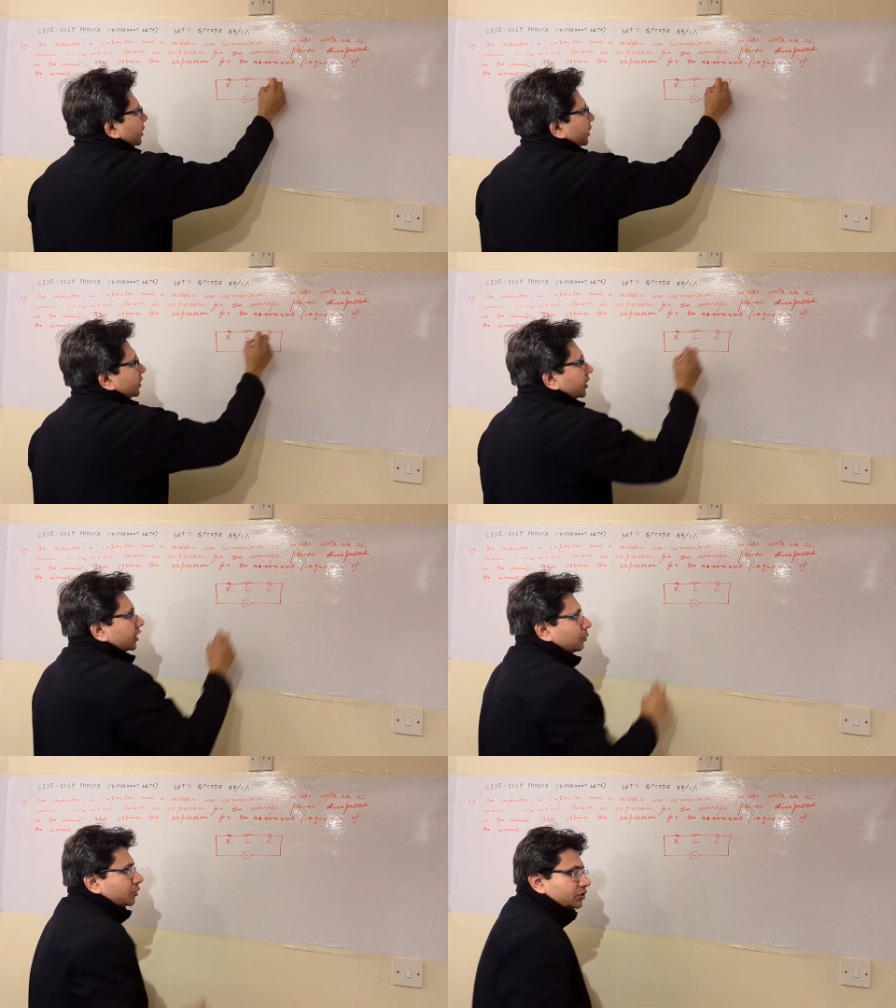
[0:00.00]
and the
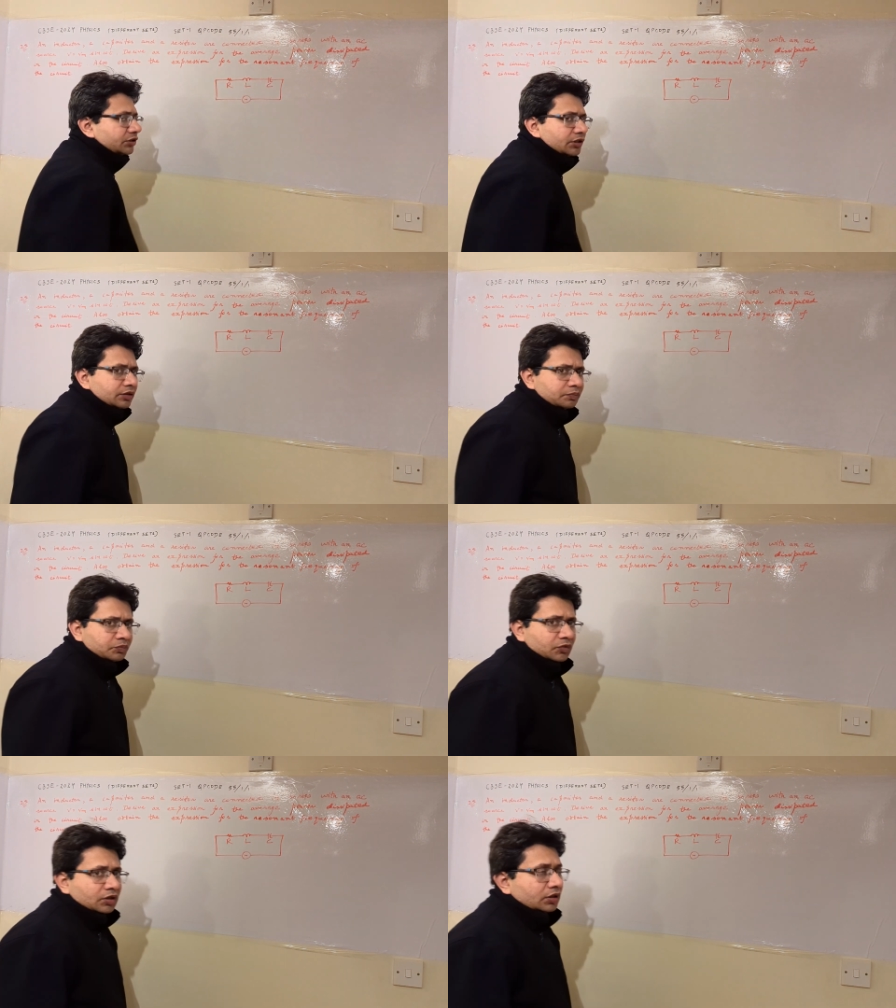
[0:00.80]
capacitor
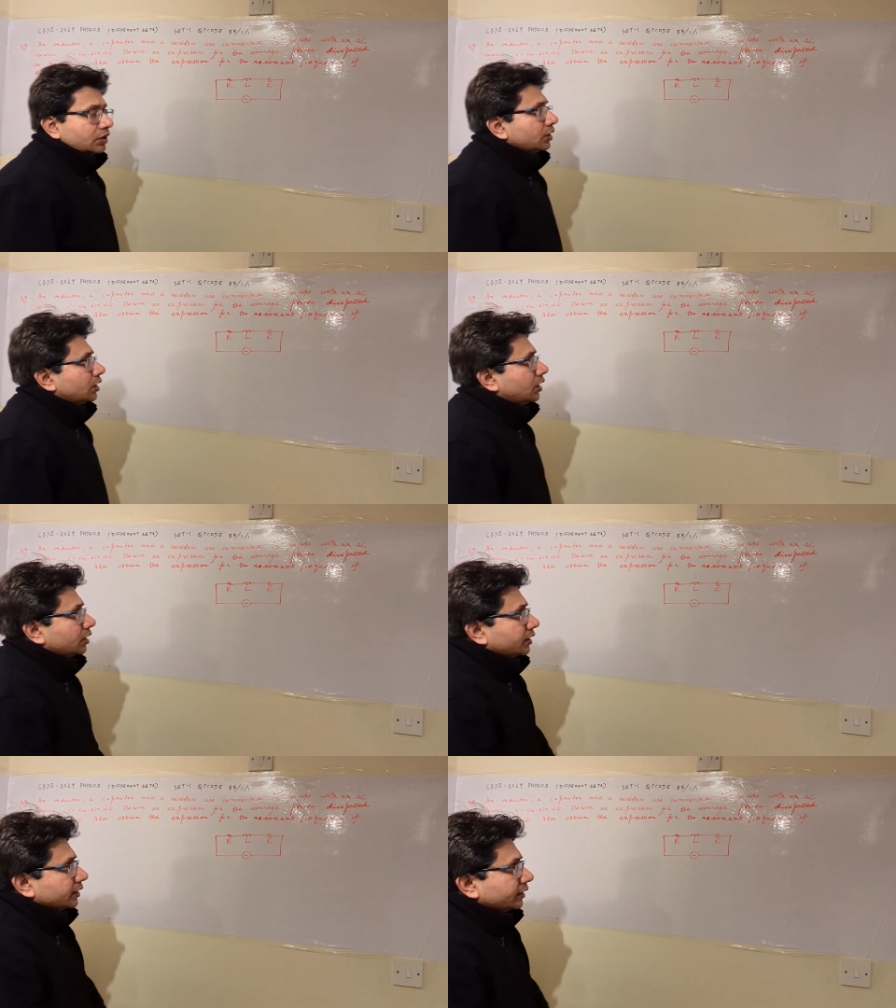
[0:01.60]
are
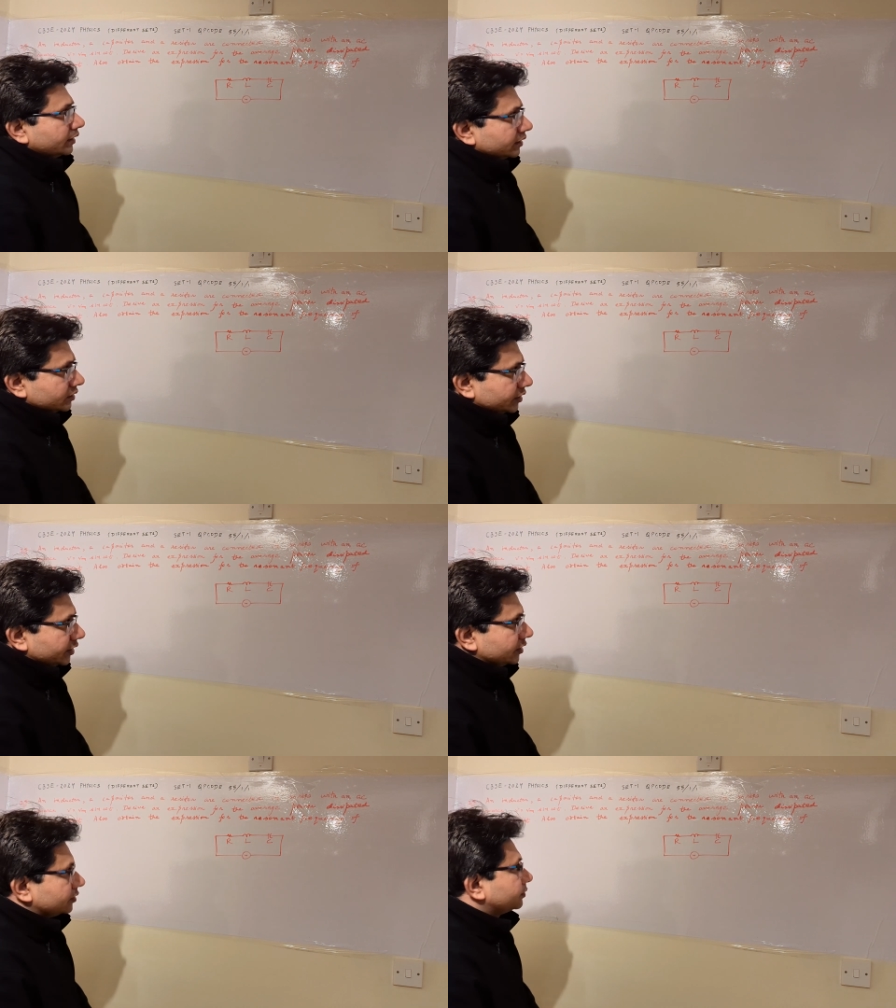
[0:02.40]
connected in
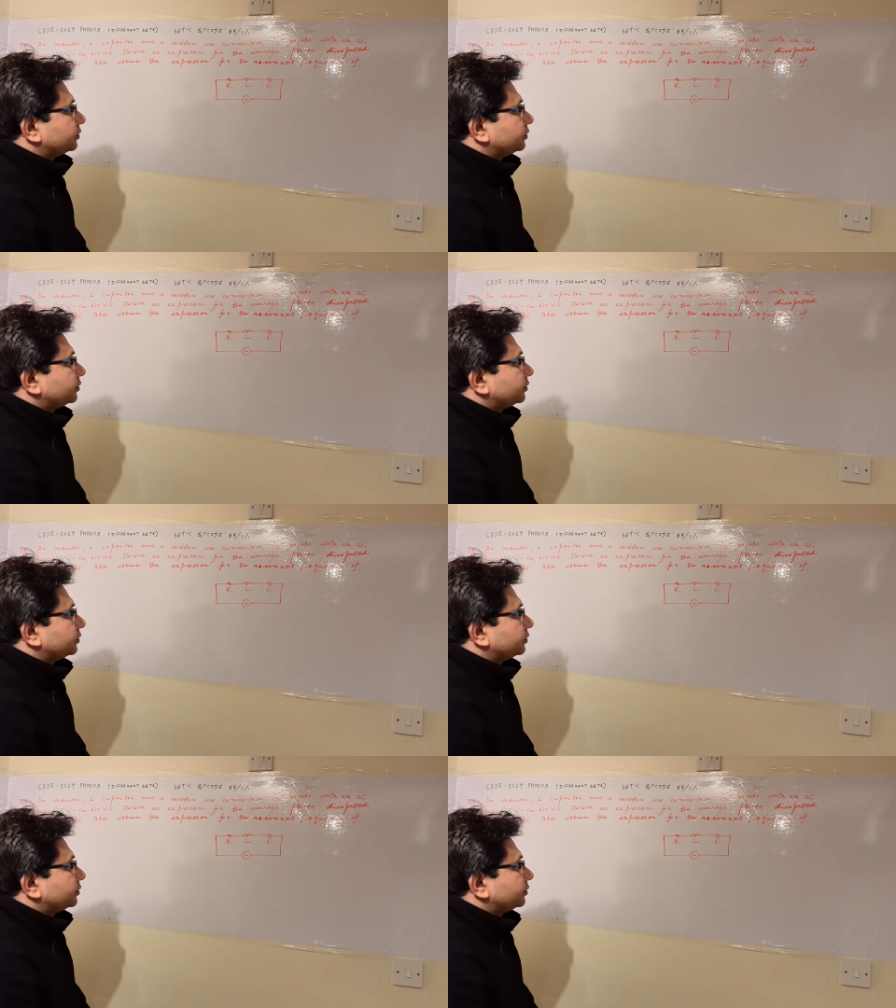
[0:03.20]
series